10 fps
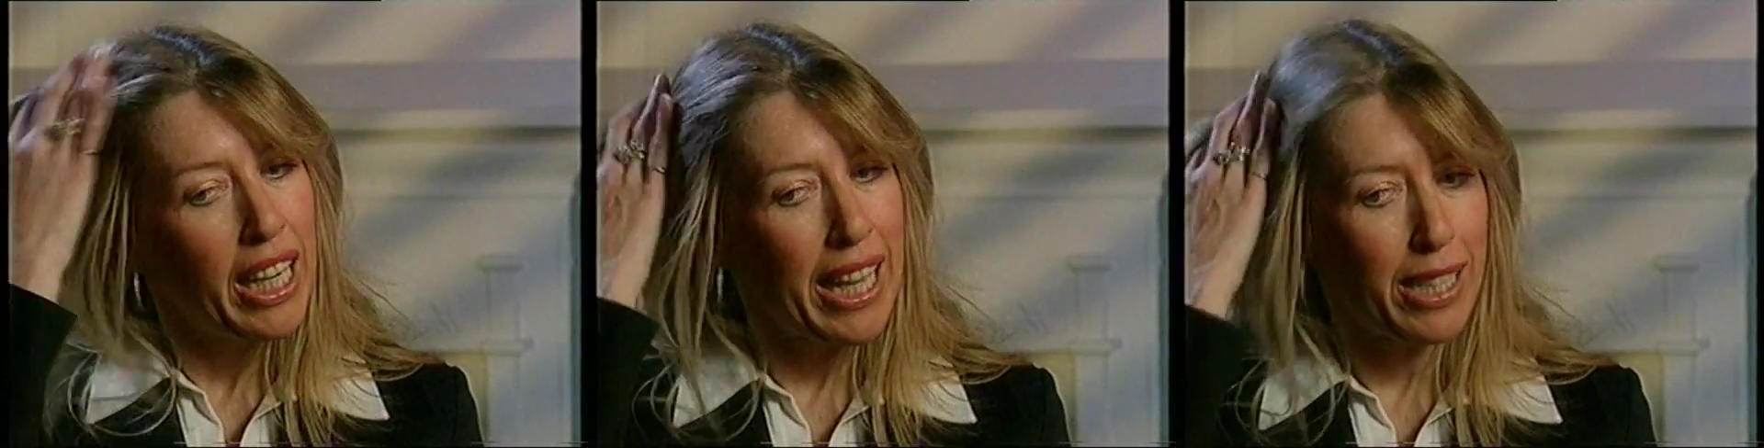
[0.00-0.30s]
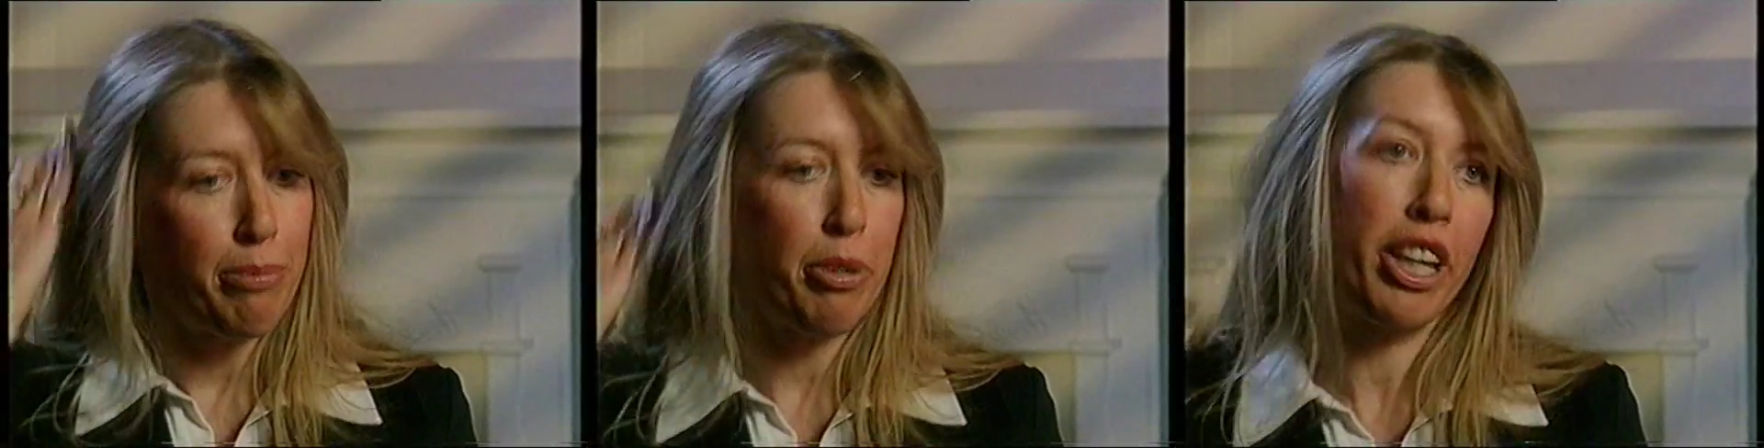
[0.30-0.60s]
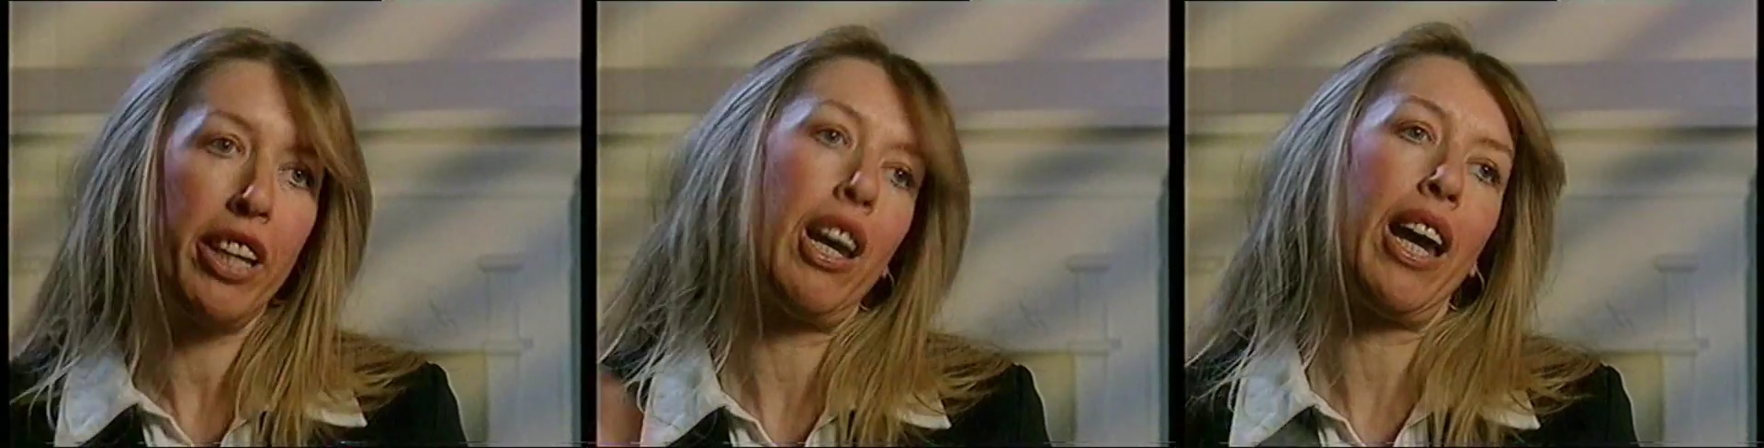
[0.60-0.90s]
he had to
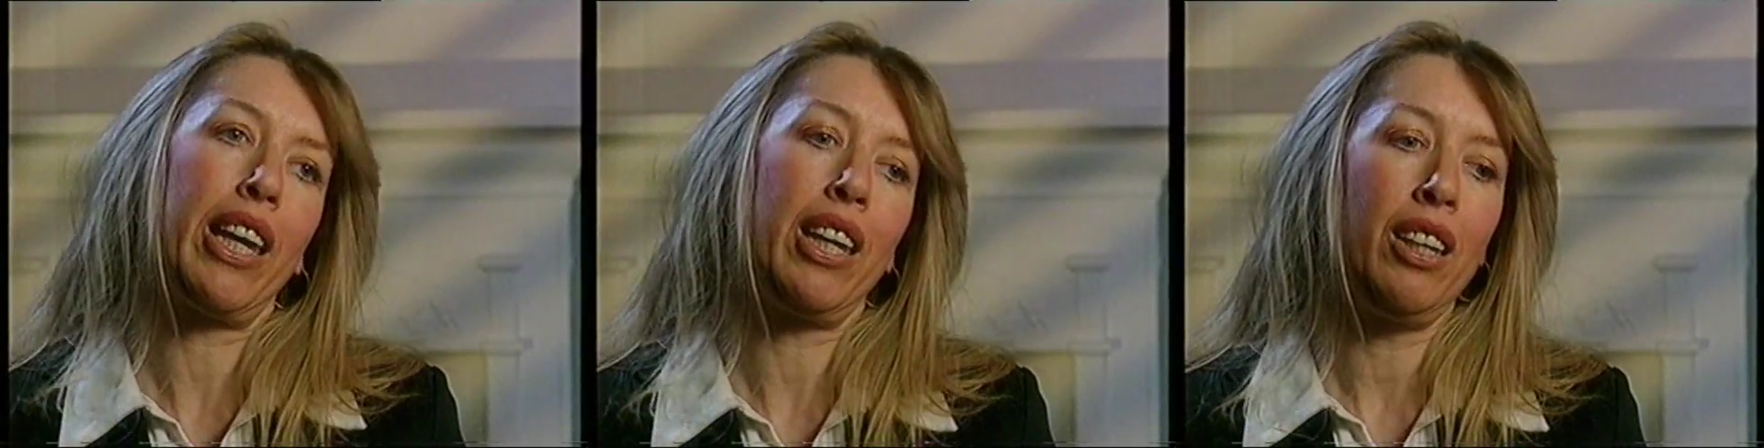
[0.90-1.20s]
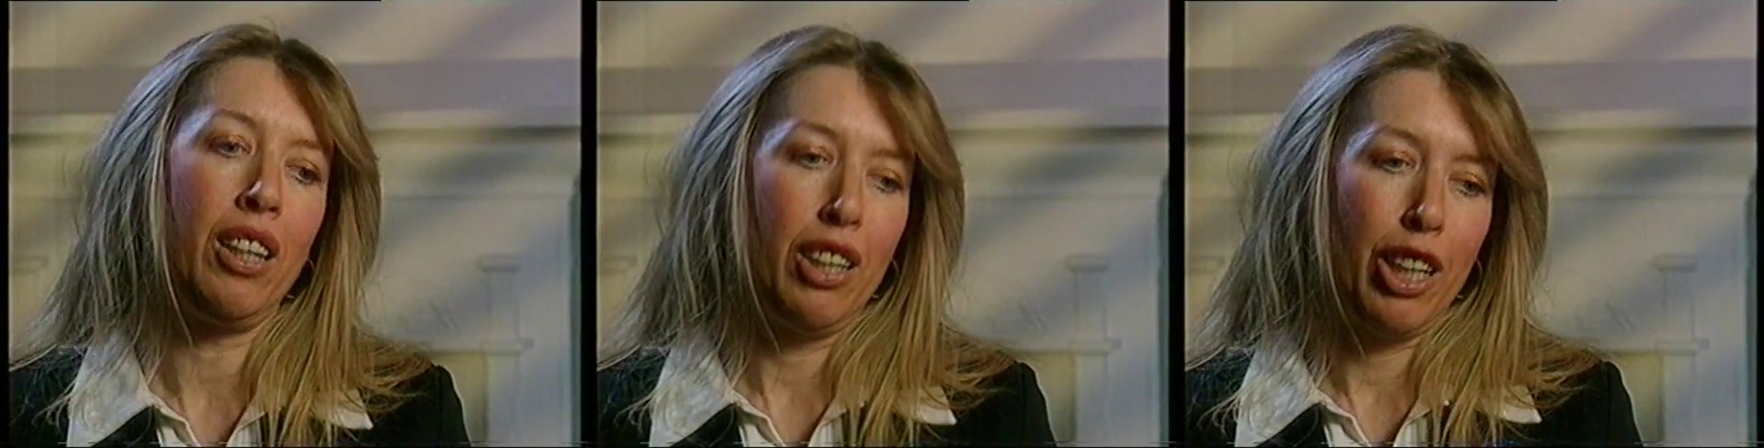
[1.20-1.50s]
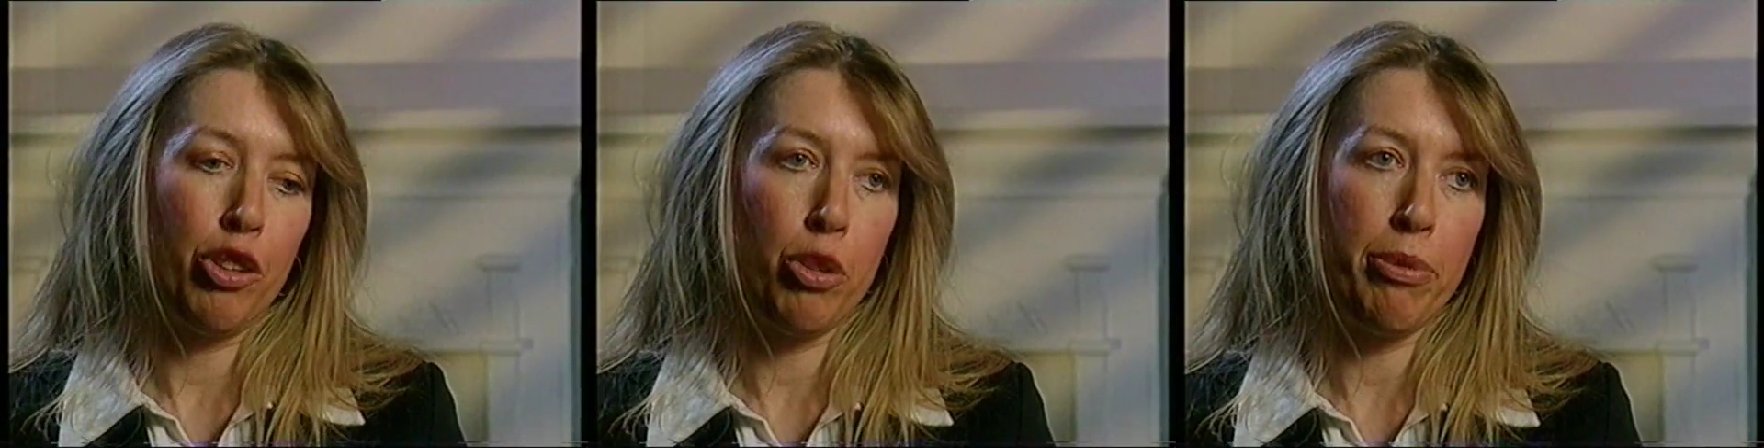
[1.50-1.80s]
bring in a,
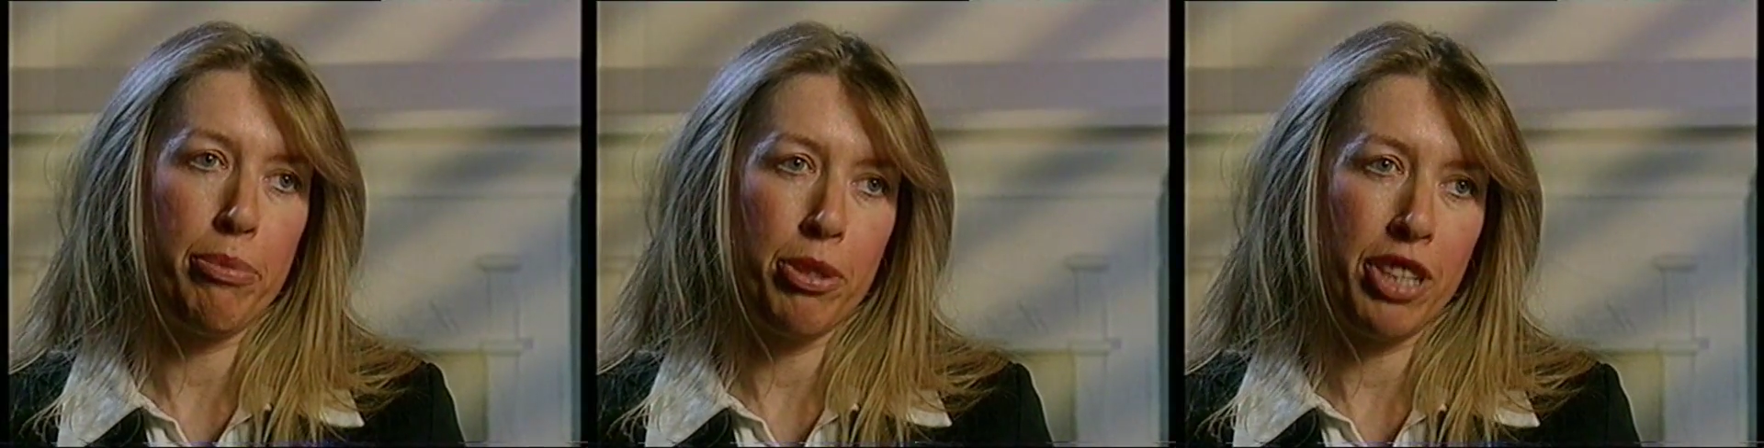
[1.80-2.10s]
a group of